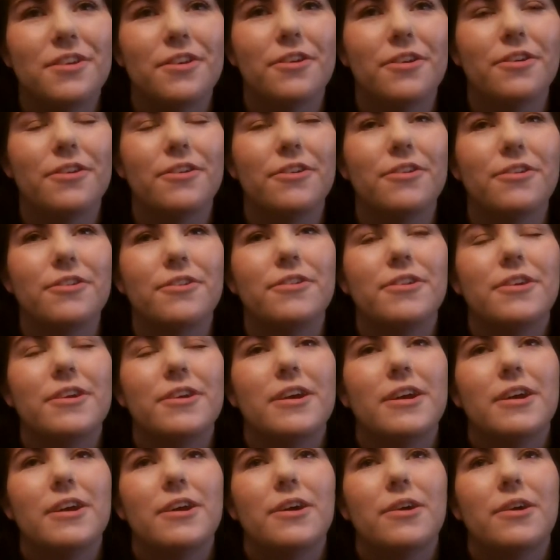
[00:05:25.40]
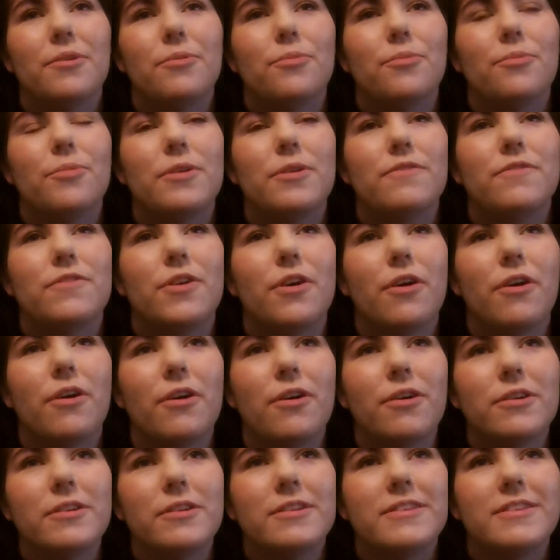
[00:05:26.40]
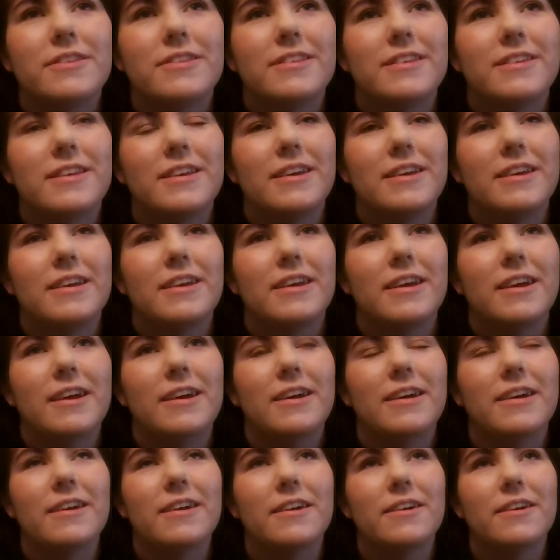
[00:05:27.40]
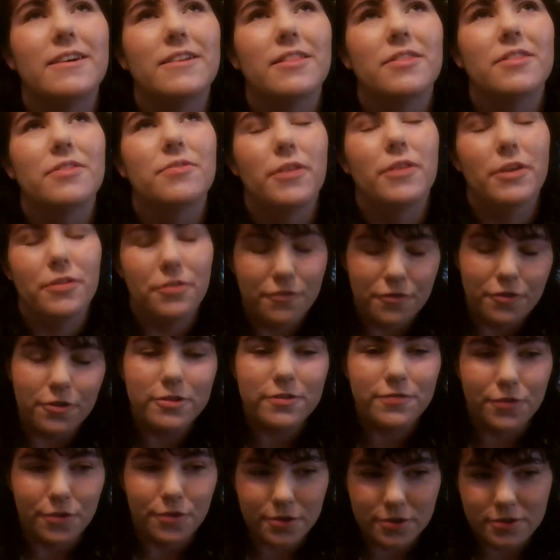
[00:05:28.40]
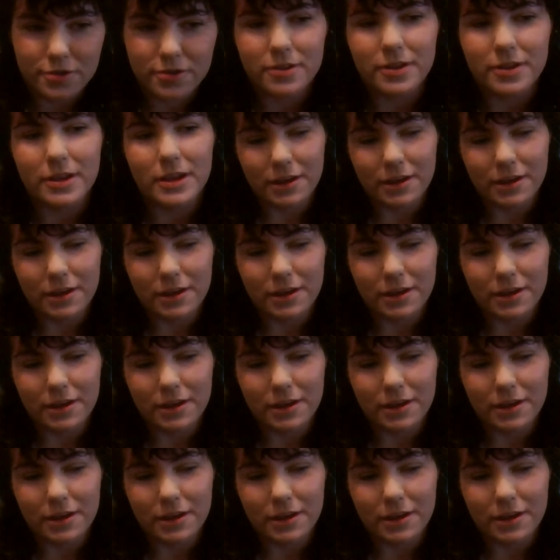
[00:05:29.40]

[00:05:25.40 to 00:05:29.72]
So we've got like the first verse.